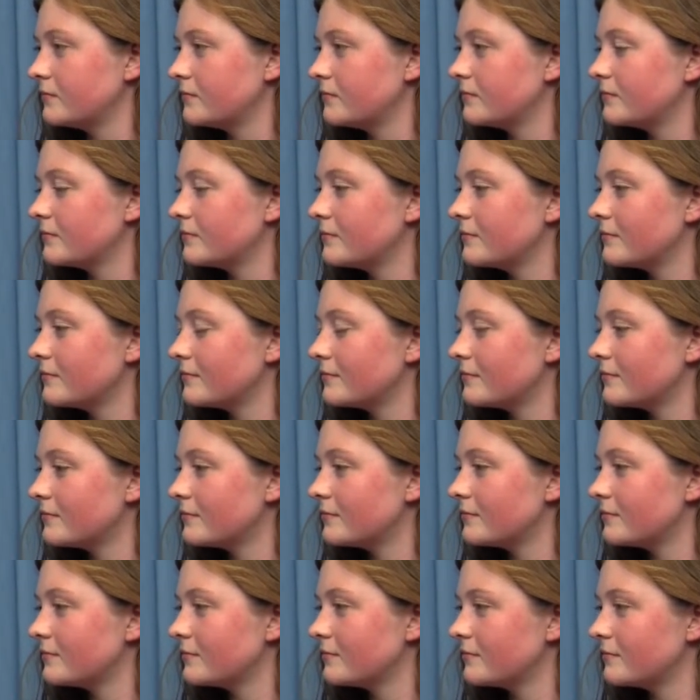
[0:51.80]

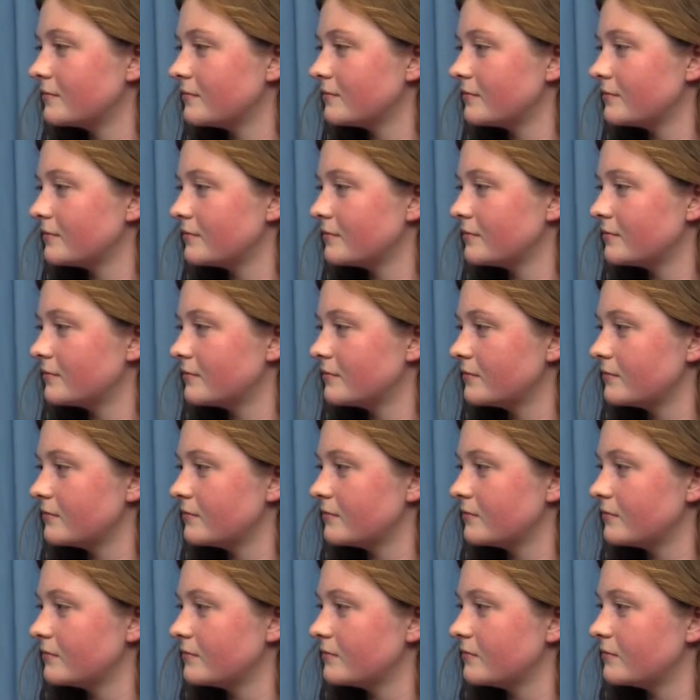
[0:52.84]

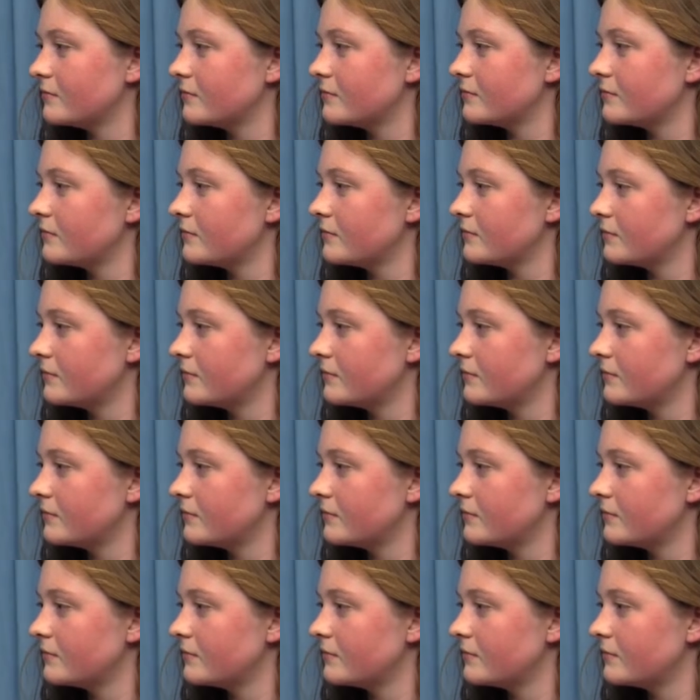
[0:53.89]
The person shown says nothing.